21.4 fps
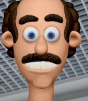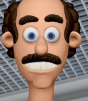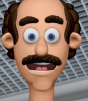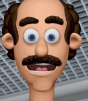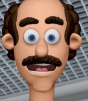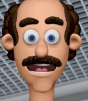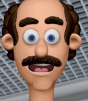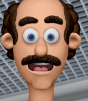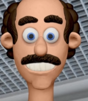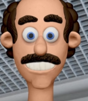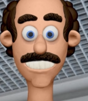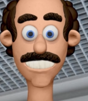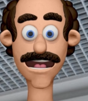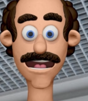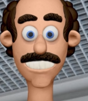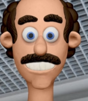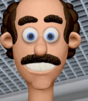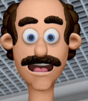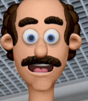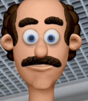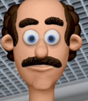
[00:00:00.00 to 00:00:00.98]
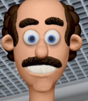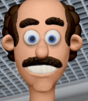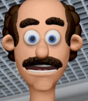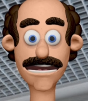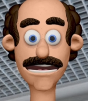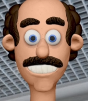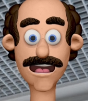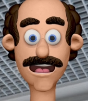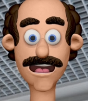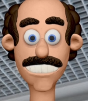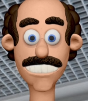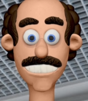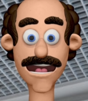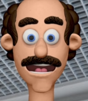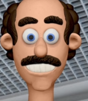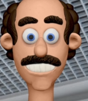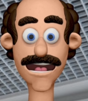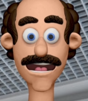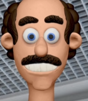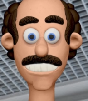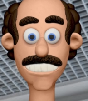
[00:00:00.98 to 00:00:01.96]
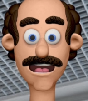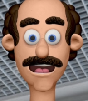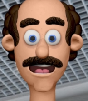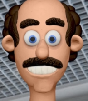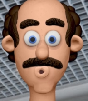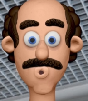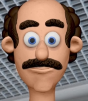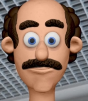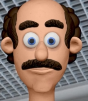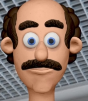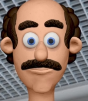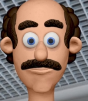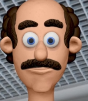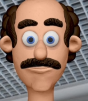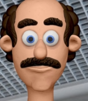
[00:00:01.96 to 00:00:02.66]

and architectural features such as arches,